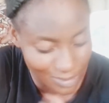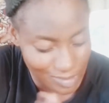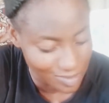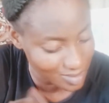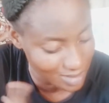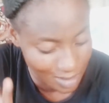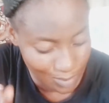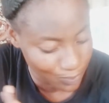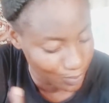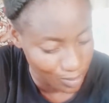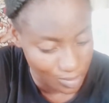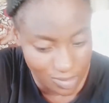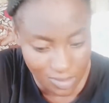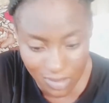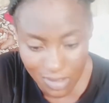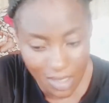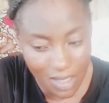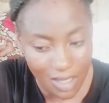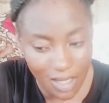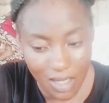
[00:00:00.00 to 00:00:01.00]
100
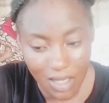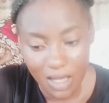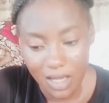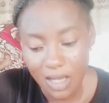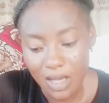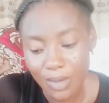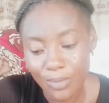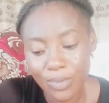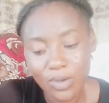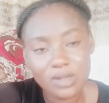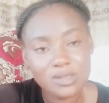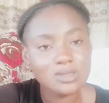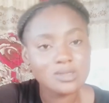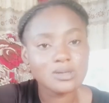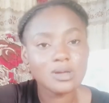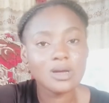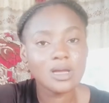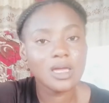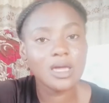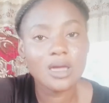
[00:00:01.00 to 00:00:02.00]
plus. But
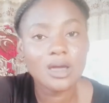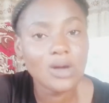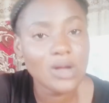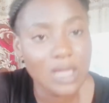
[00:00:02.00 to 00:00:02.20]
okay,